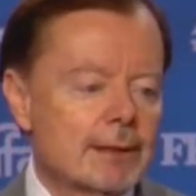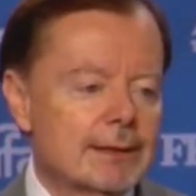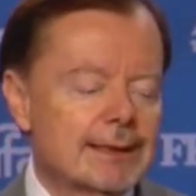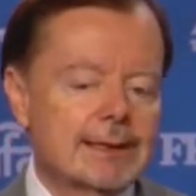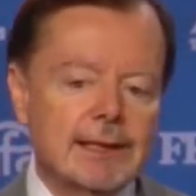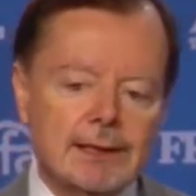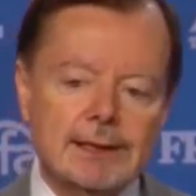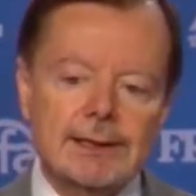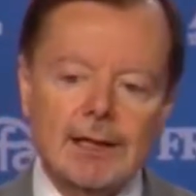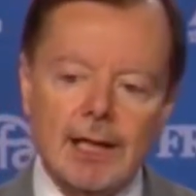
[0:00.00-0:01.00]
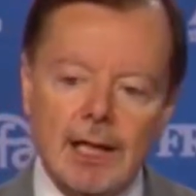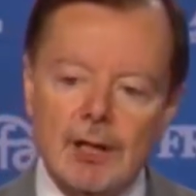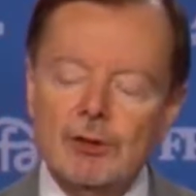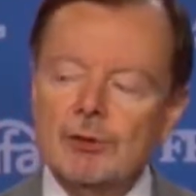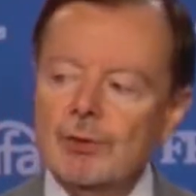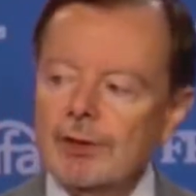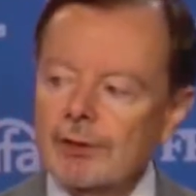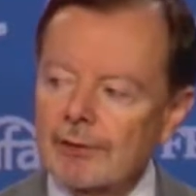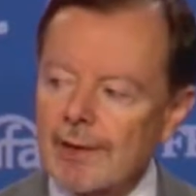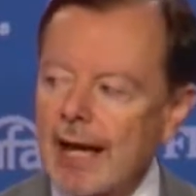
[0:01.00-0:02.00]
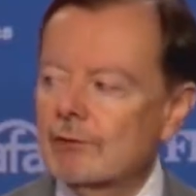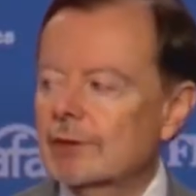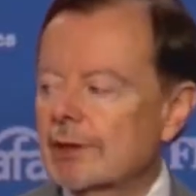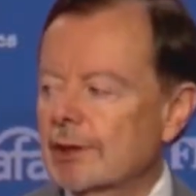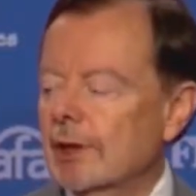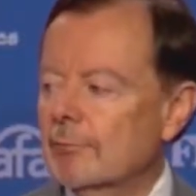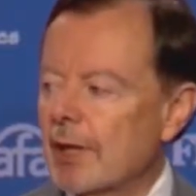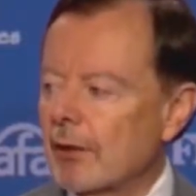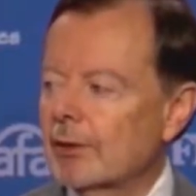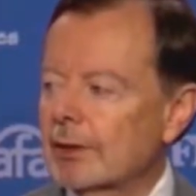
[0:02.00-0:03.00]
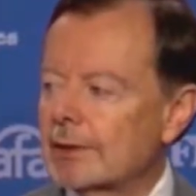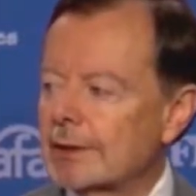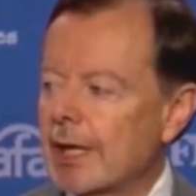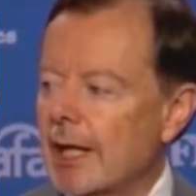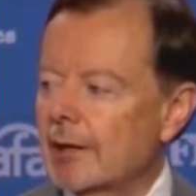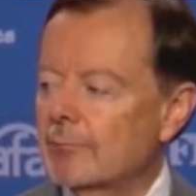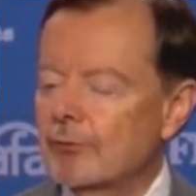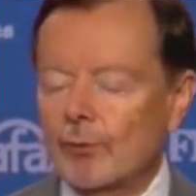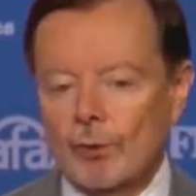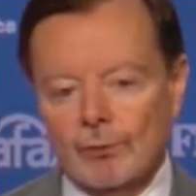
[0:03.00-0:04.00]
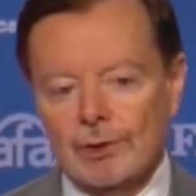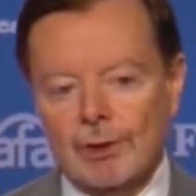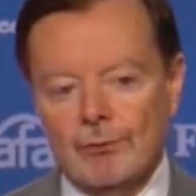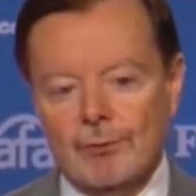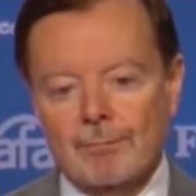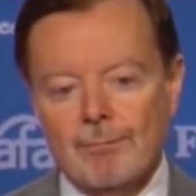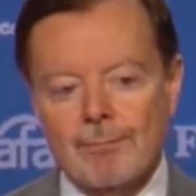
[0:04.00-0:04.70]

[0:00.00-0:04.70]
600,000 Americans died before it was over.